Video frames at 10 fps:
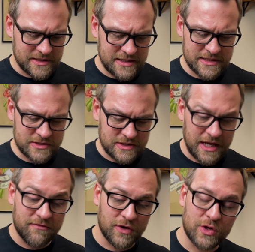and details that
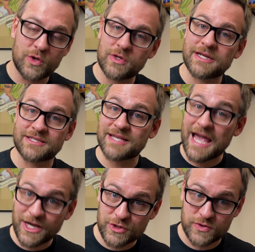they've included as
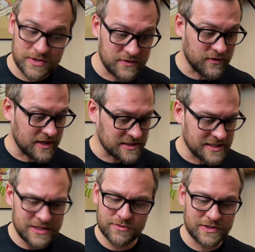extras for the
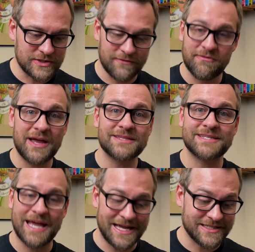accessories are
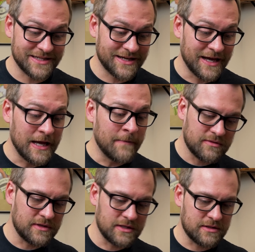fantastic.
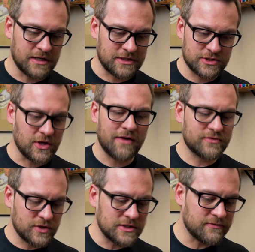Like the
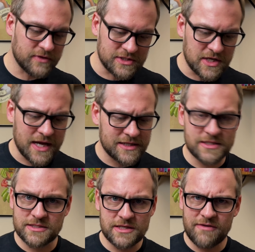soft goods for the jackets
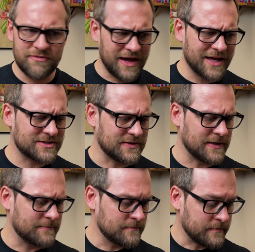and stuff, excellent.